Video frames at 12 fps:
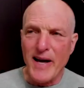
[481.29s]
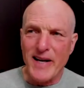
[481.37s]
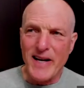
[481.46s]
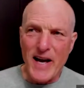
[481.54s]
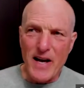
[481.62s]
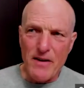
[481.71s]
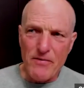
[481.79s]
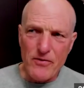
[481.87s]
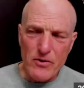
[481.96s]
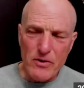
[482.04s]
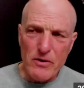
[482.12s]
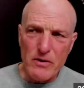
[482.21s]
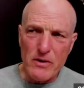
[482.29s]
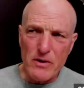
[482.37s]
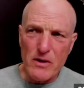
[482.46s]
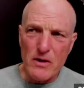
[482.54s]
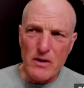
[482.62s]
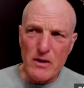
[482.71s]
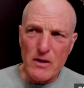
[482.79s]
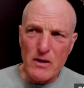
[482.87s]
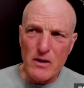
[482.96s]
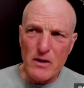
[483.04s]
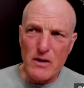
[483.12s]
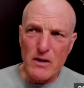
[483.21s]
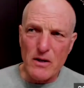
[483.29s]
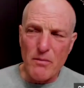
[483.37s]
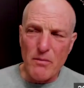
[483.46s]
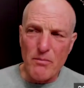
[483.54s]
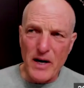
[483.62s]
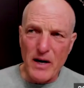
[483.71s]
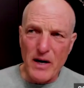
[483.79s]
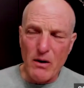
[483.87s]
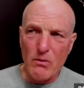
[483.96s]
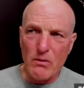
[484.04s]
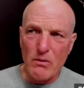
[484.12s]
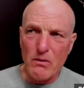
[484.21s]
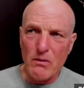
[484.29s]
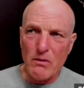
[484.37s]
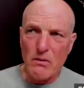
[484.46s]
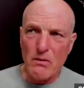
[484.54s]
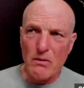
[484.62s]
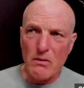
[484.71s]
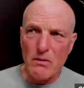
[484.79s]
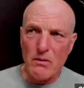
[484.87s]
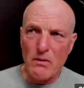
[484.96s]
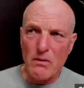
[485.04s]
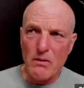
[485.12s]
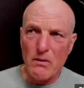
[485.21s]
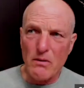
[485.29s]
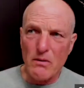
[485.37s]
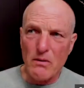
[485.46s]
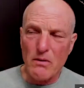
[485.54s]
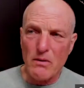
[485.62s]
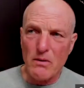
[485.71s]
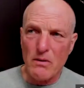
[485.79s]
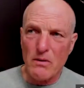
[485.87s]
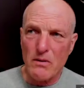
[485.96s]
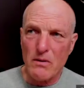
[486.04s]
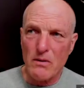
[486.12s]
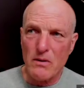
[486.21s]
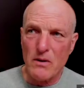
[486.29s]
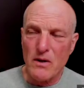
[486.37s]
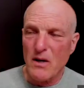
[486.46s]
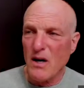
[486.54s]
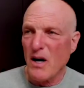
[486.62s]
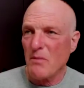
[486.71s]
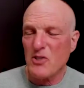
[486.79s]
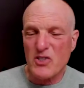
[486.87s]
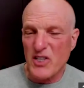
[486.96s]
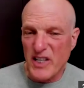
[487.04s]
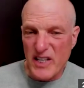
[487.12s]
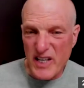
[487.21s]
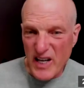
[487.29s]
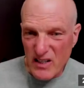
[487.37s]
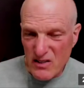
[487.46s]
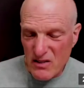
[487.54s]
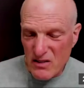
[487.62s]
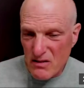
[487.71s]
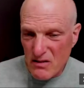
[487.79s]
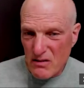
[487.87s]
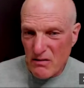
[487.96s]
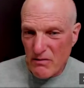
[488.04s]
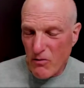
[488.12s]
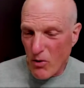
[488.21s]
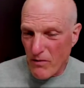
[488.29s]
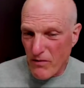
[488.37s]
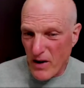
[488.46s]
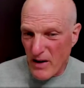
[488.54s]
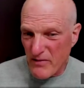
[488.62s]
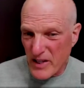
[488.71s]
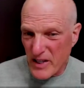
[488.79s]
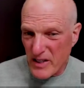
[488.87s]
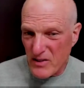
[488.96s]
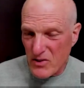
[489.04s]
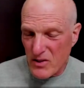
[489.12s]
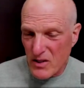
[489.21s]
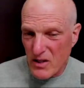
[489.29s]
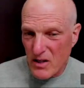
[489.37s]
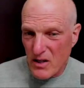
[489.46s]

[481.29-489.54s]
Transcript: And after about, I'm just going to guess, 4 or 5 days,